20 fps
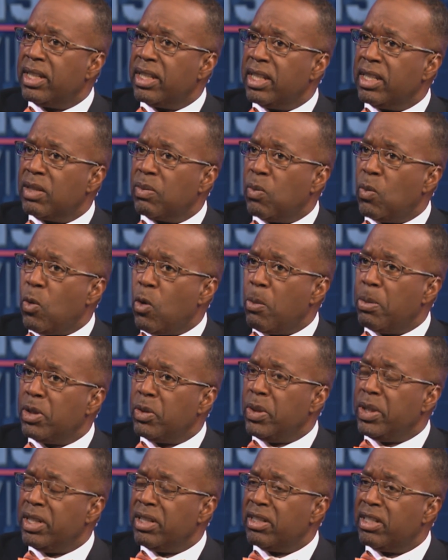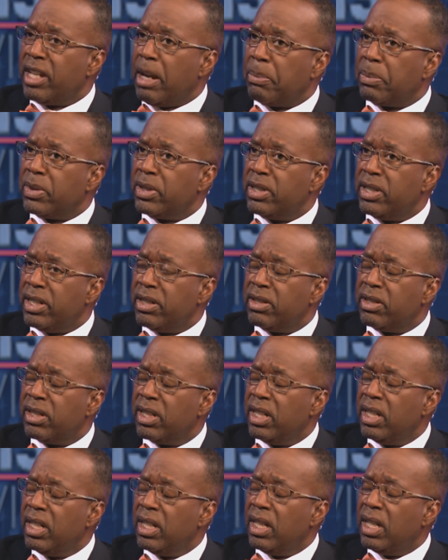this war between the separatists
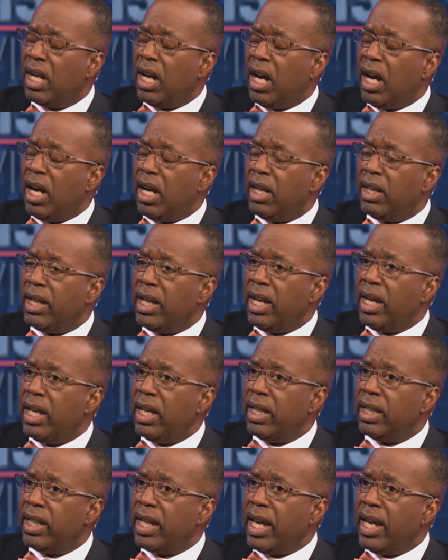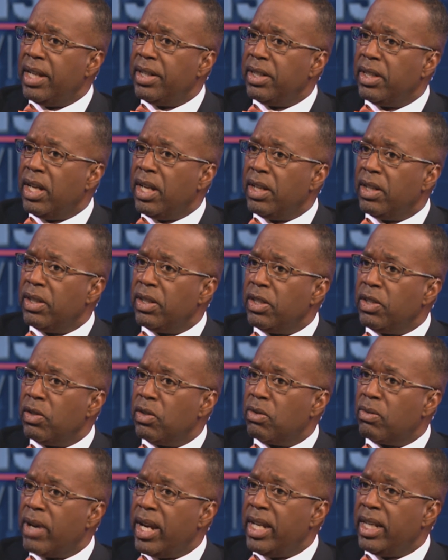uh, uh and uh, the
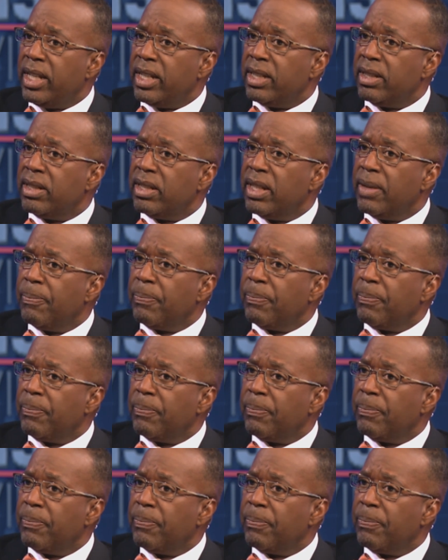Ukrainians,